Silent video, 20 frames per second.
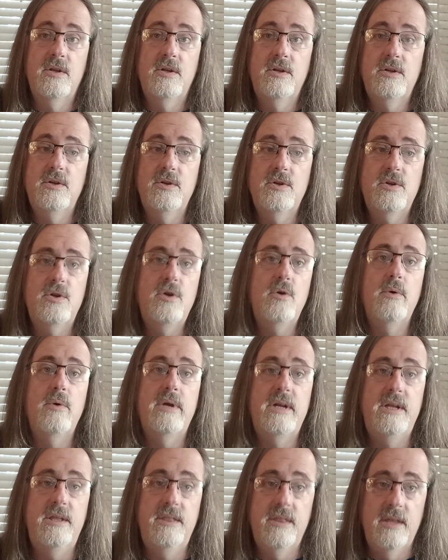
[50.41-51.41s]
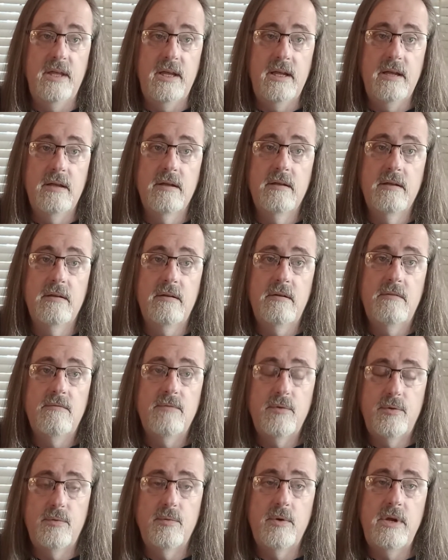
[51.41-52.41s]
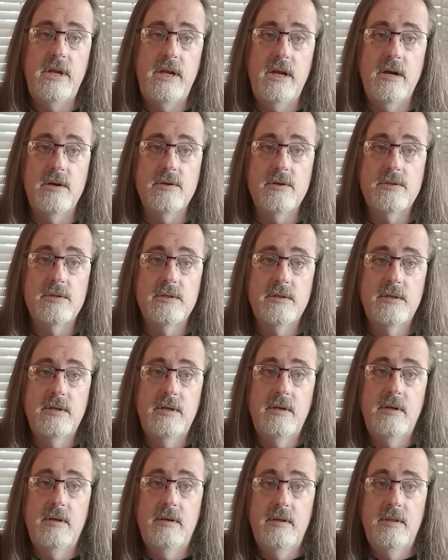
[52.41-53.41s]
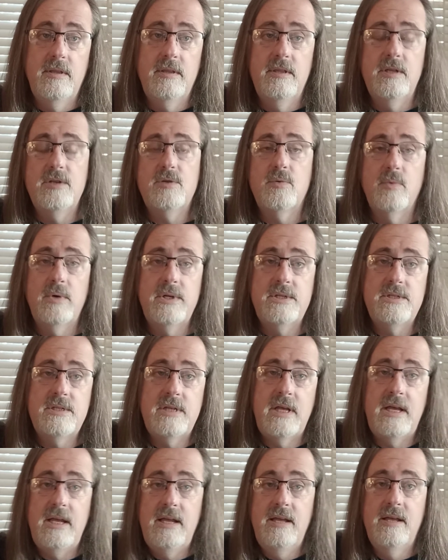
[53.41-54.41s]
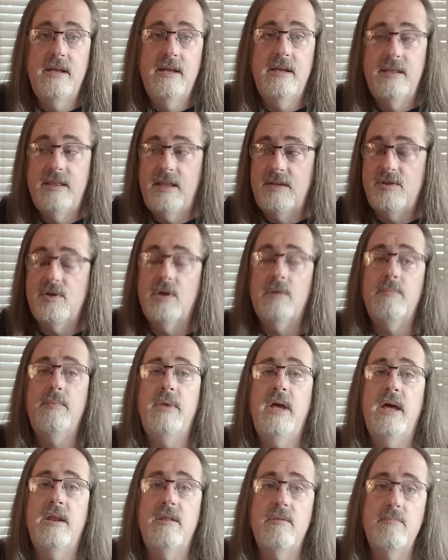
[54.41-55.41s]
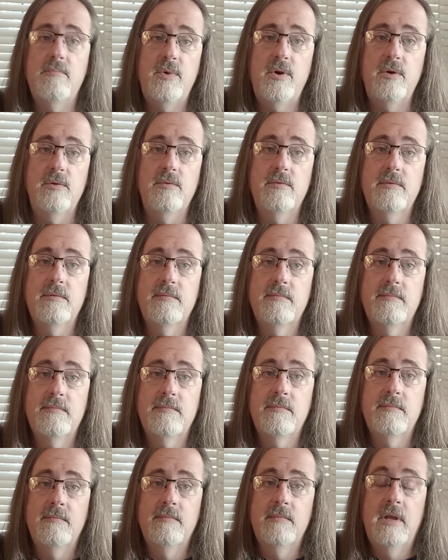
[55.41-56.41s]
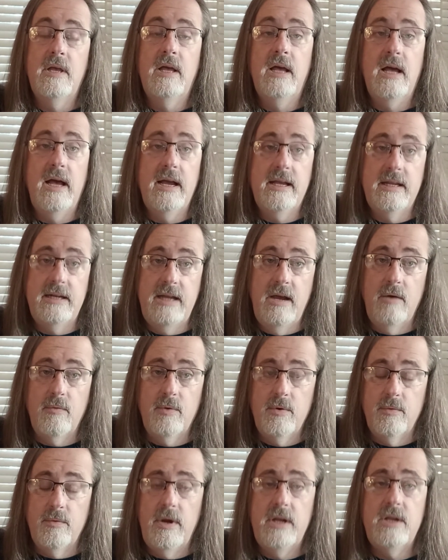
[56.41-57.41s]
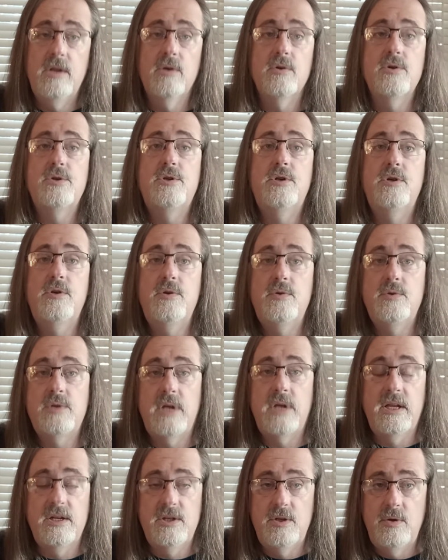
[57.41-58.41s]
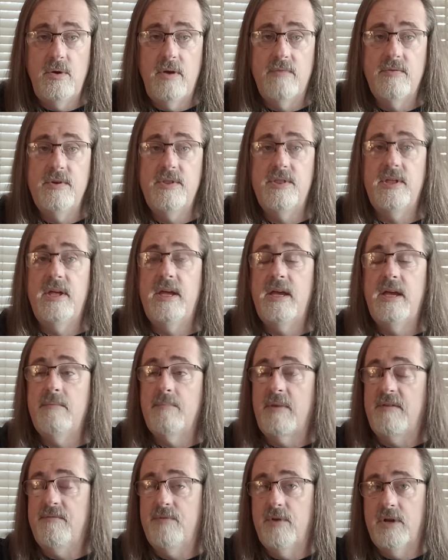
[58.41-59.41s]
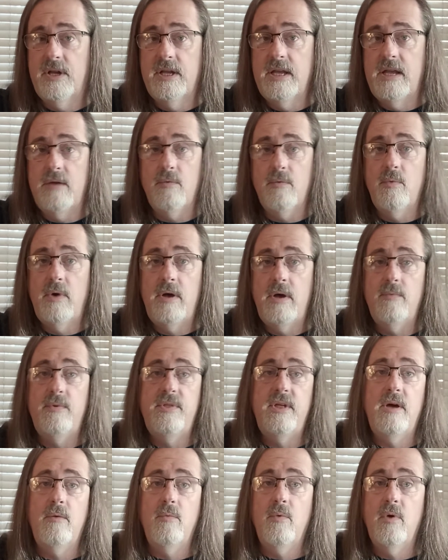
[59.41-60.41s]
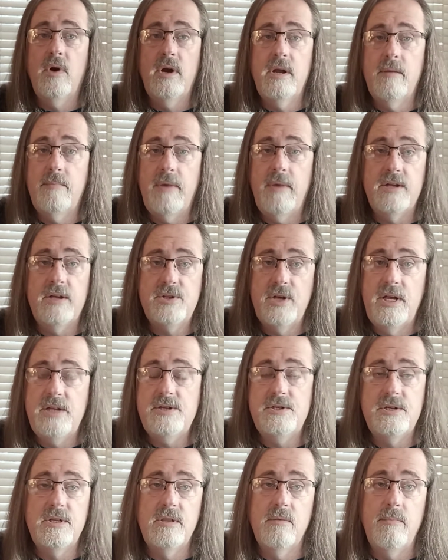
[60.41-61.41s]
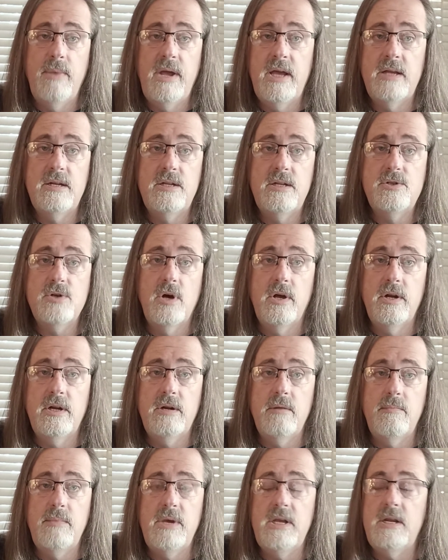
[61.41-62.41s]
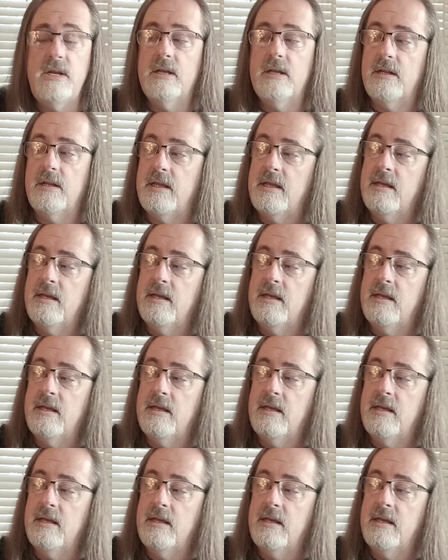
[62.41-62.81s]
do anything for 3 years. This Wednesday, they took me out of the boot. I can now wear regular shoes. I can do everything. My foot can get wet without worrying about changing the bandage on it immediately.